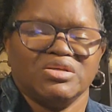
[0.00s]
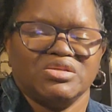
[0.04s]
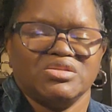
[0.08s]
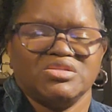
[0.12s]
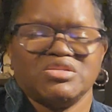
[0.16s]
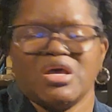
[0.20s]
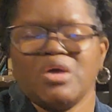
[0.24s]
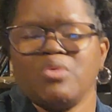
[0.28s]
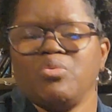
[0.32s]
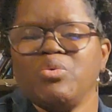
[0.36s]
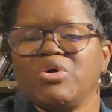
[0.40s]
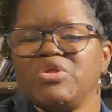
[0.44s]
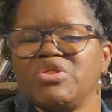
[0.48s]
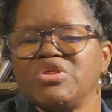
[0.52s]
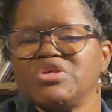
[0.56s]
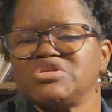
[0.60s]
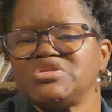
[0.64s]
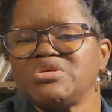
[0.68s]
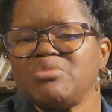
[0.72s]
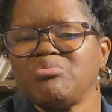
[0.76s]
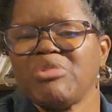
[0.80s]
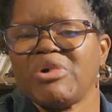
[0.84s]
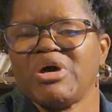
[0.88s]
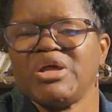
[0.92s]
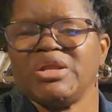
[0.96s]
say whether
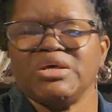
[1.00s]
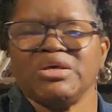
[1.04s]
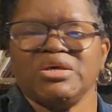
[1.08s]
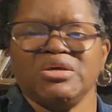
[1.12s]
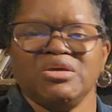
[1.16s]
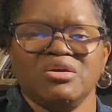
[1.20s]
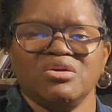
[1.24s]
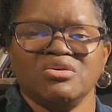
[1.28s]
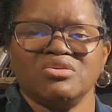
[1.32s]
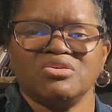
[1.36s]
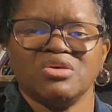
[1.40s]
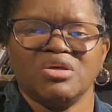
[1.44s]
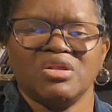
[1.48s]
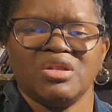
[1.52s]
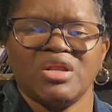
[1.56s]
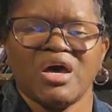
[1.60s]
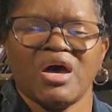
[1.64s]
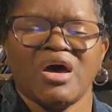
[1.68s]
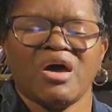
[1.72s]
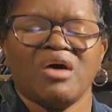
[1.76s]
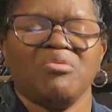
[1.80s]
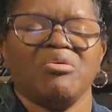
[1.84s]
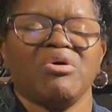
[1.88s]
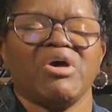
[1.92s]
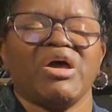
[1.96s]
somebody is or
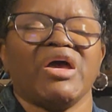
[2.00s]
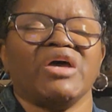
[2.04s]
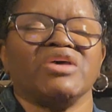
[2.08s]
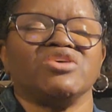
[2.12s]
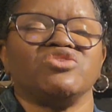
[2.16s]
not.